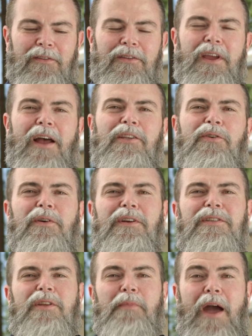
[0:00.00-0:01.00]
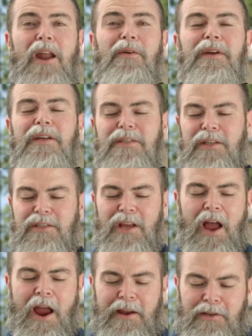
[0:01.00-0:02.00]
The answer is the battery is
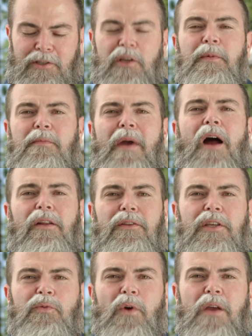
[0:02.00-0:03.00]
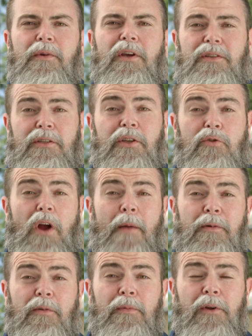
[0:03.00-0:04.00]
designed to be mounted this way because it's a
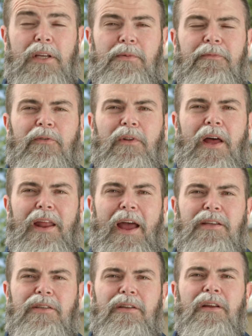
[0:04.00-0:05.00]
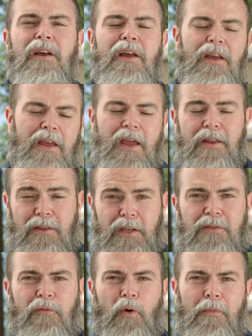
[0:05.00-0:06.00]
drop-in replacement for lead acid in
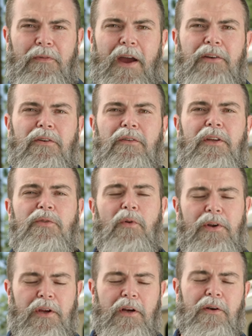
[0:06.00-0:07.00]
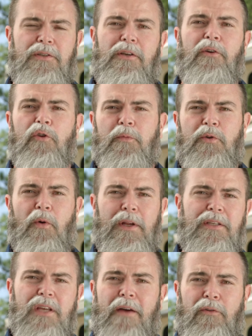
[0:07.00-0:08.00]
this form factor. This one here is like group
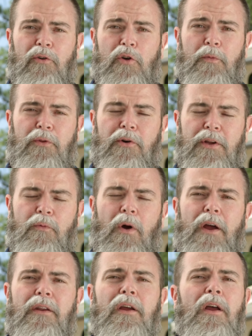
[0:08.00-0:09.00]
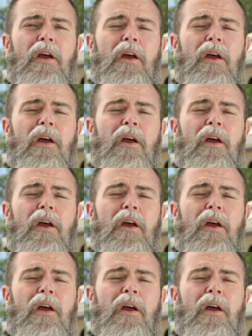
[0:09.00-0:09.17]
27 or group 31,